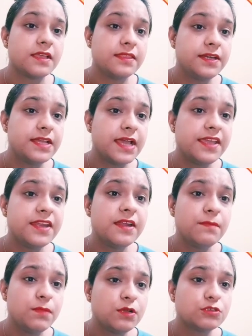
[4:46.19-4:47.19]
The
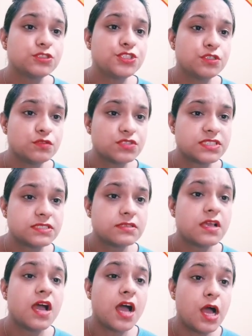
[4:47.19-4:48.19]
diagram below shows
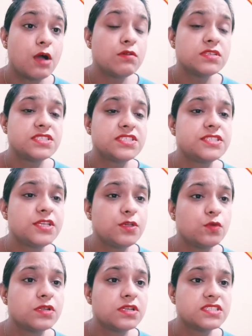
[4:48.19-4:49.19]
how instant
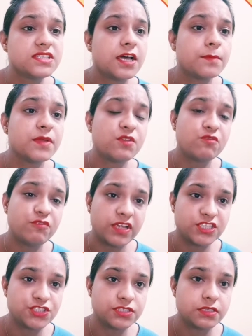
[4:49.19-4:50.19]
noodles are
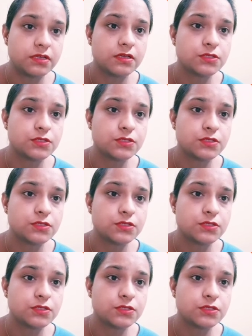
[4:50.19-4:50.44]
manufactured.